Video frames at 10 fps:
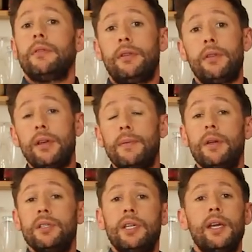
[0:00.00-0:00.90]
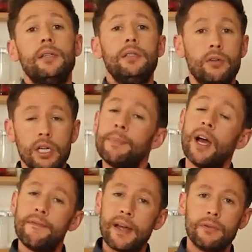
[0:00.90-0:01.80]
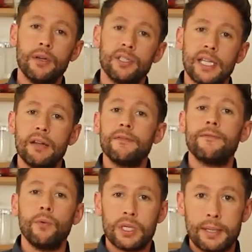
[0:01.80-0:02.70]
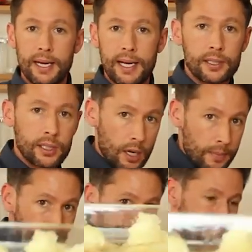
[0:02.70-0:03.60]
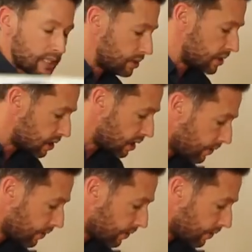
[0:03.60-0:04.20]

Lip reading: 30 plus 10, you've got your perfect roast dinner for 40 minutes. So potatoes into the